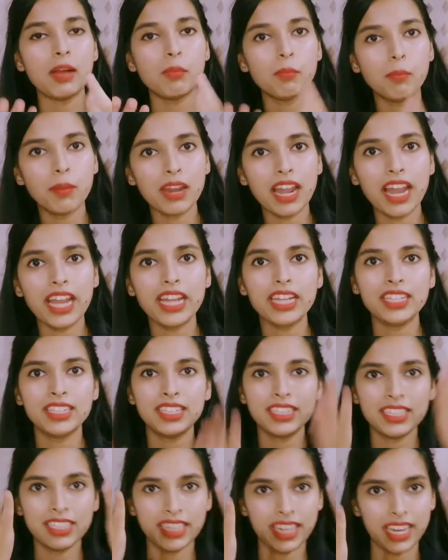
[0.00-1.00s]
applied
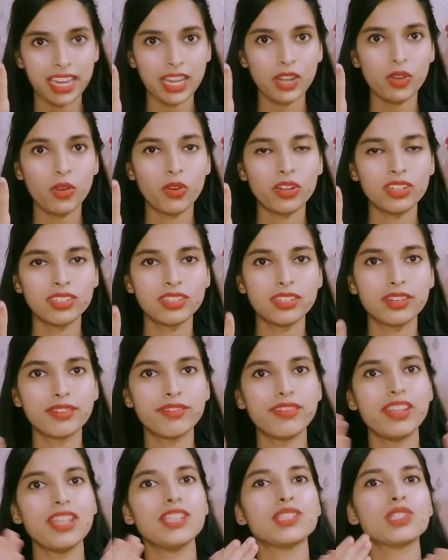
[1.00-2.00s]
the cake on her
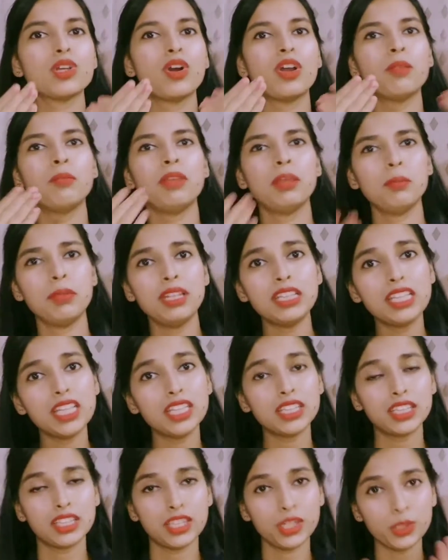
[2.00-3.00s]
face, or maybe
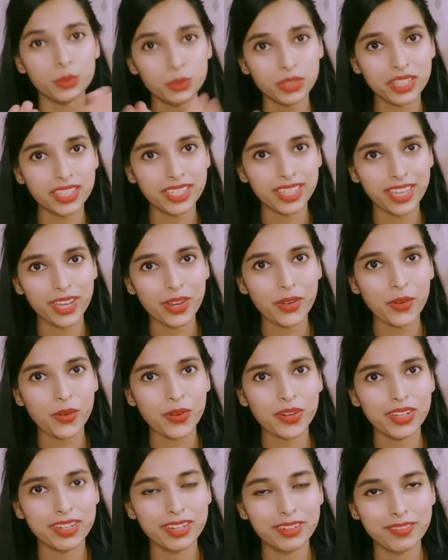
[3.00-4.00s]
they threw the cake
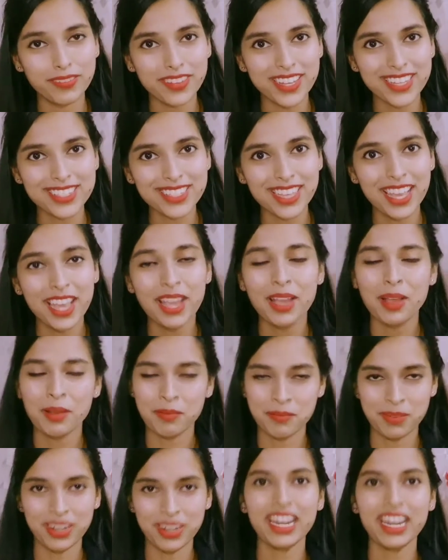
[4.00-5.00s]
on her face,
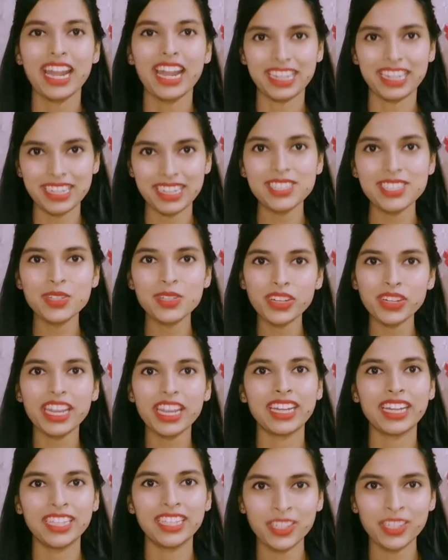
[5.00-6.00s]
but at least you are
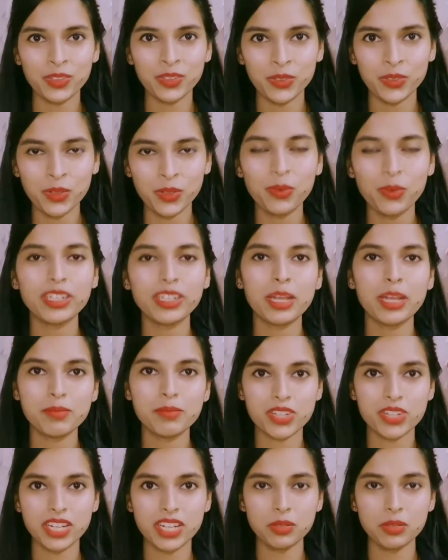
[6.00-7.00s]
getting to know what I am
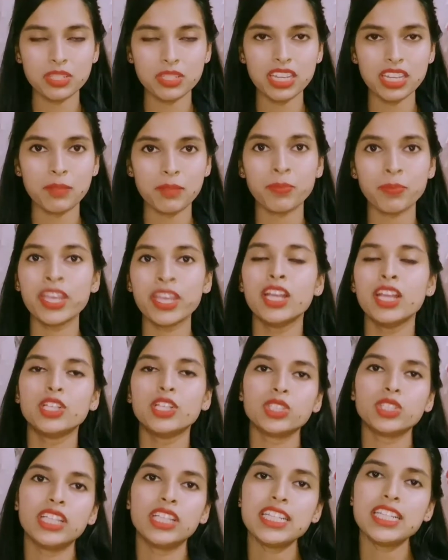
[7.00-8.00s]
trying to say.
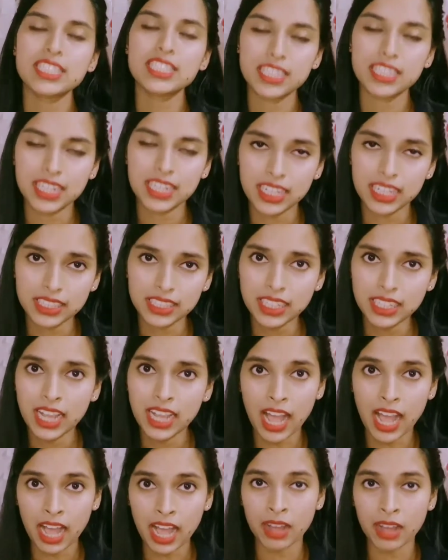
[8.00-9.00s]
So there is nothing
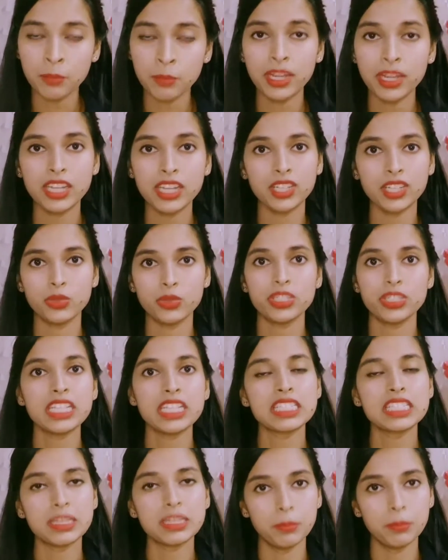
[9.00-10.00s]
harm in
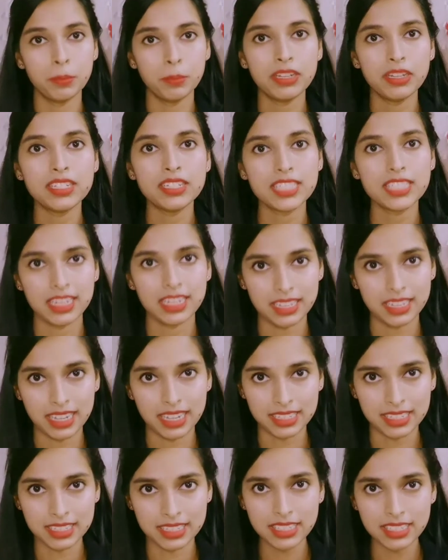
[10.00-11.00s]
using simpler
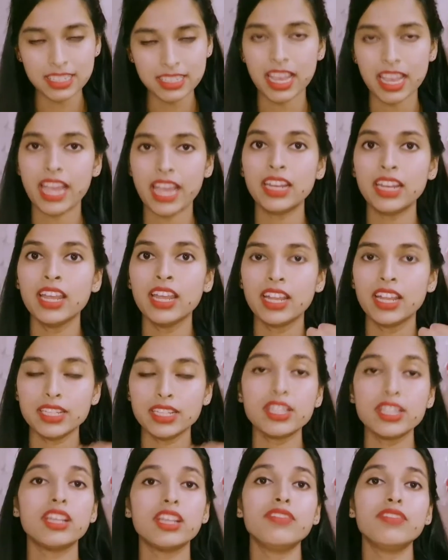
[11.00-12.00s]
sentences and
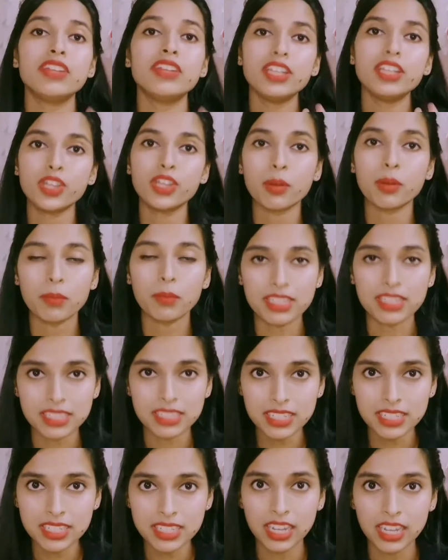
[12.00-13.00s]
delivering your
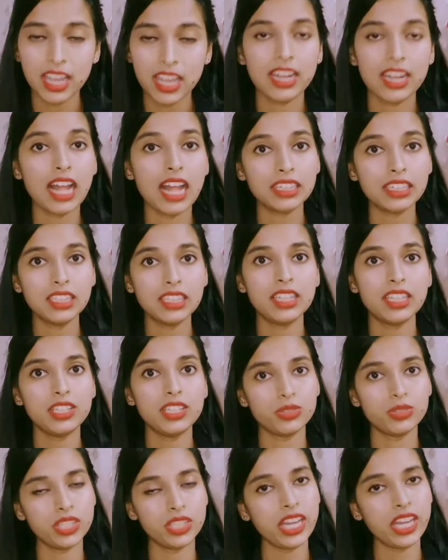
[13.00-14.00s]
message rather
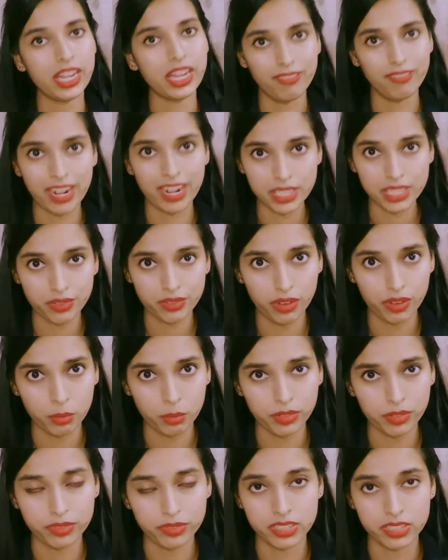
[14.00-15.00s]
than using advanced
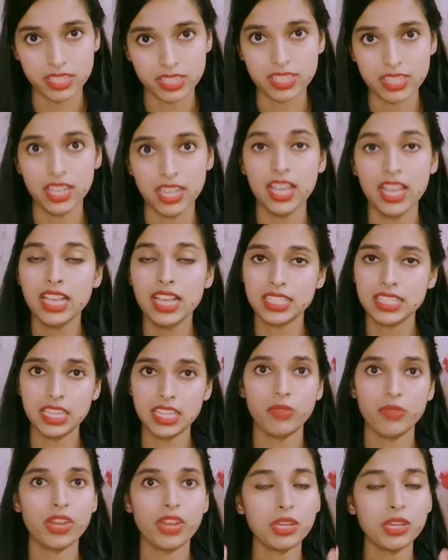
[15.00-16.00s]
form of words.
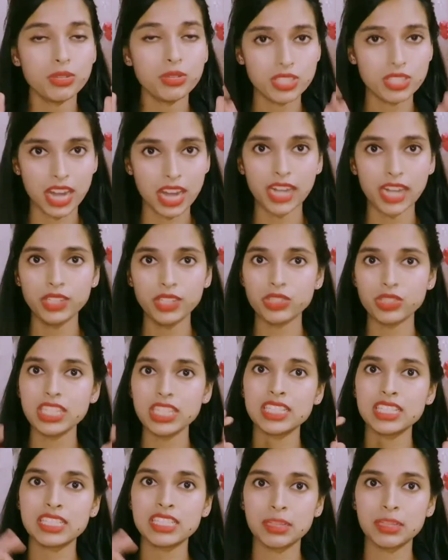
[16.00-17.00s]
See, when you start
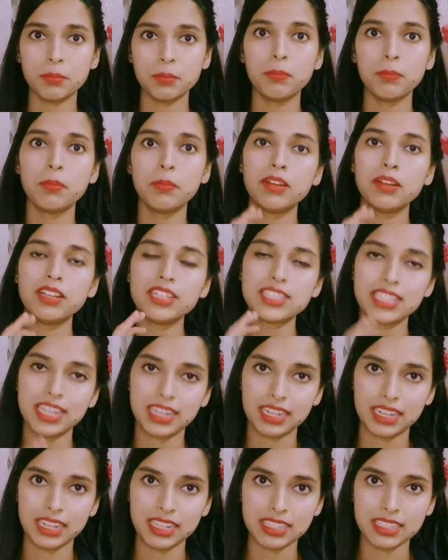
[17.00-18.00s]
using simpler
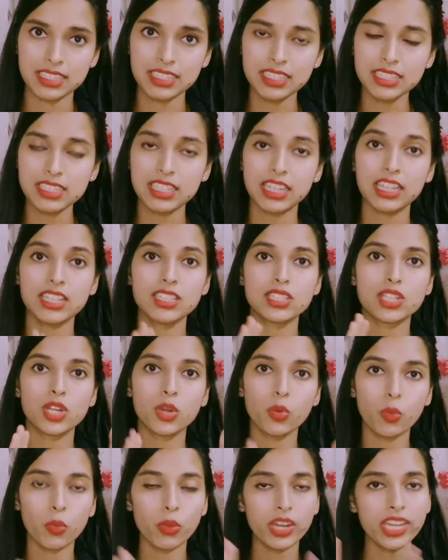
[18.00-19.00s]
sentences,
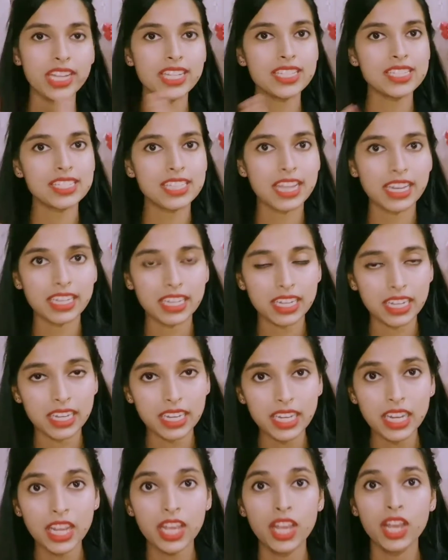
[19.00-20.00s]
slowly and
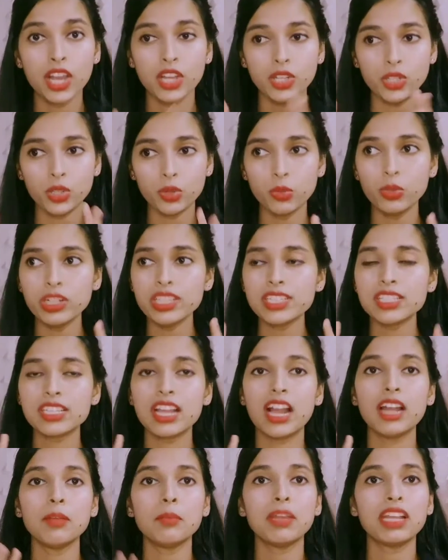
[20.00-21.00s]
steadily, you will
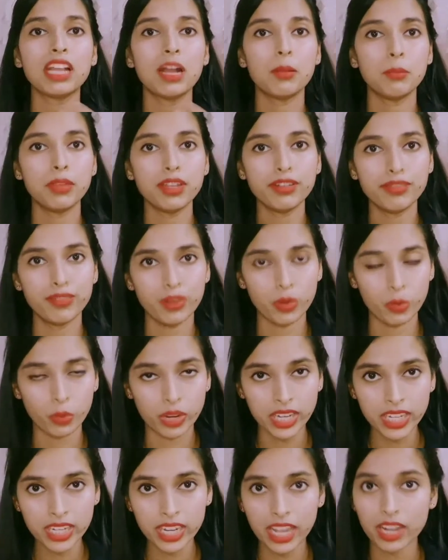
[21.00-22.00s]
start becoming
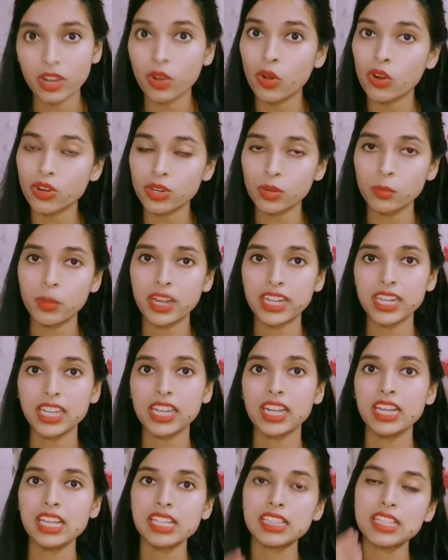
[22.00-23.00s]
fluent, and
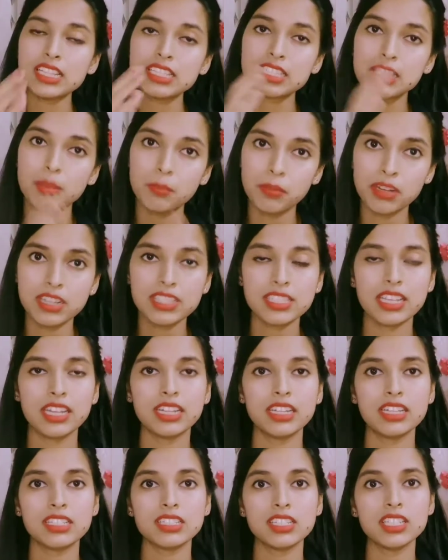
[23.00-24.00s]
automatically these simpler
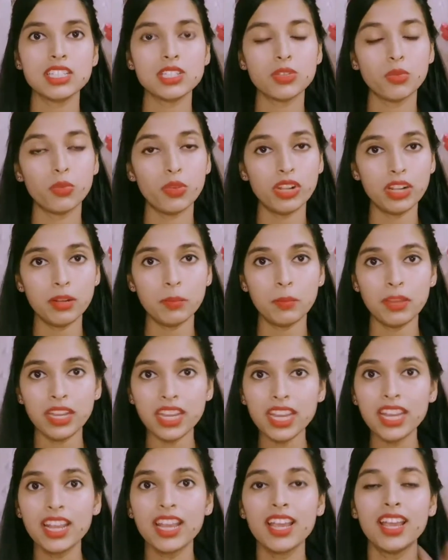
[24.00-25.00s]
sentences will
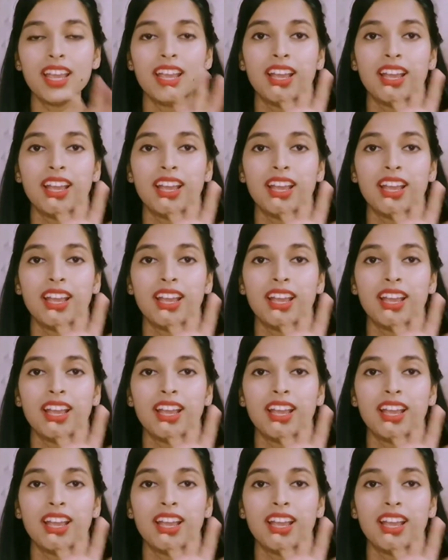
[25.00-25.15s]
be